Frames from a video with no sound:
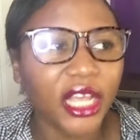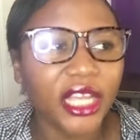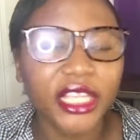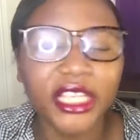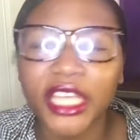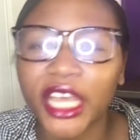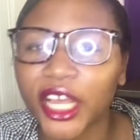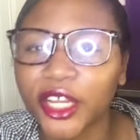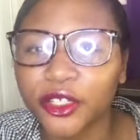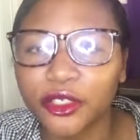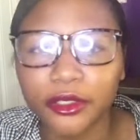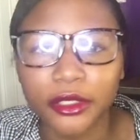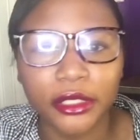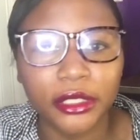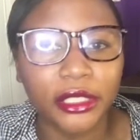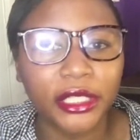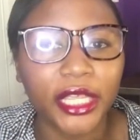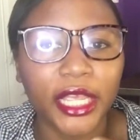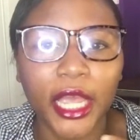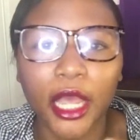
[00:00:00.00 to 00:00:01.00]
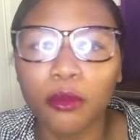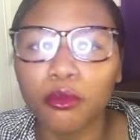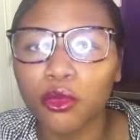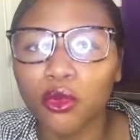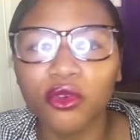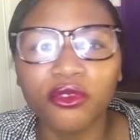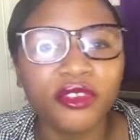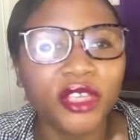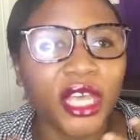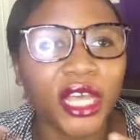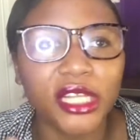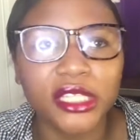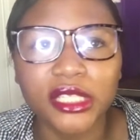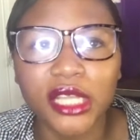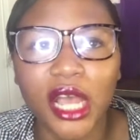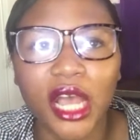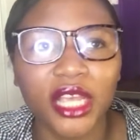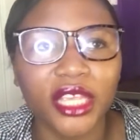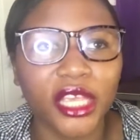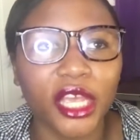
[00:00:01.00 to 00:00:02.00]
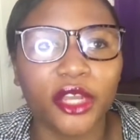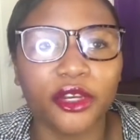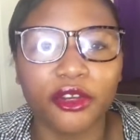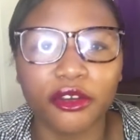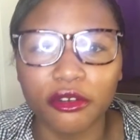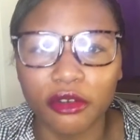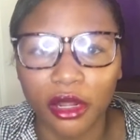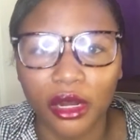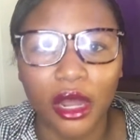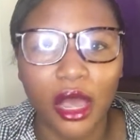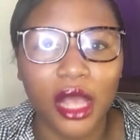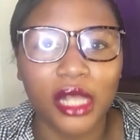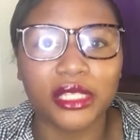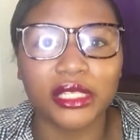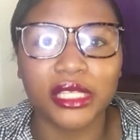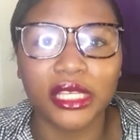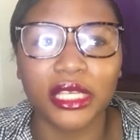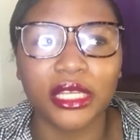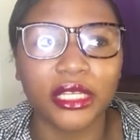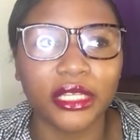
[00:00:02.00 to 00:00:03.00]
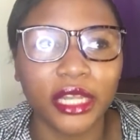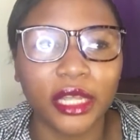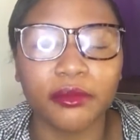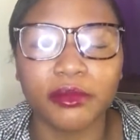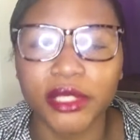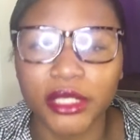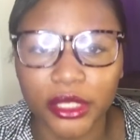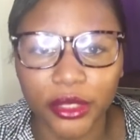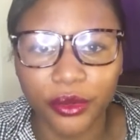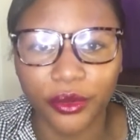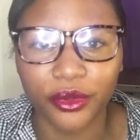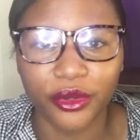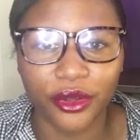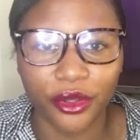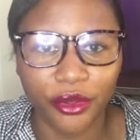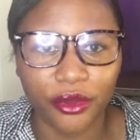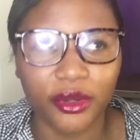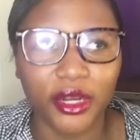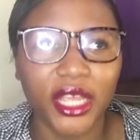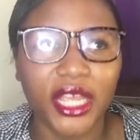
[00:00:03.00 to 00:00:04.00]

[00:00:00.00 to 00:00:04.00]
Can't do nothing. Can't move, can't talk, can't do nothing until them slow down.